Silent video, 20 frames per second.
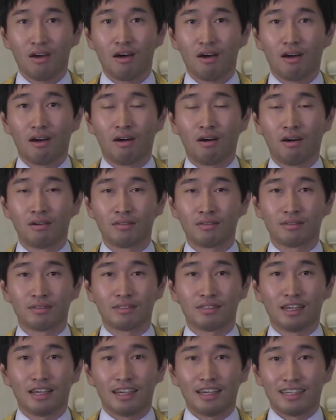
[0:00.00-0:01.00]
on
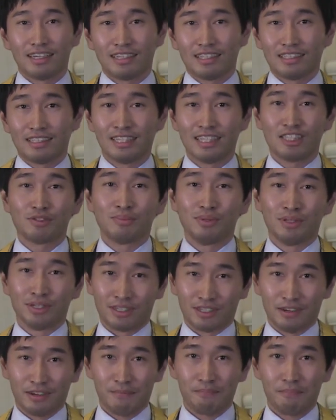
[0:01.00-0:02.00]
this book,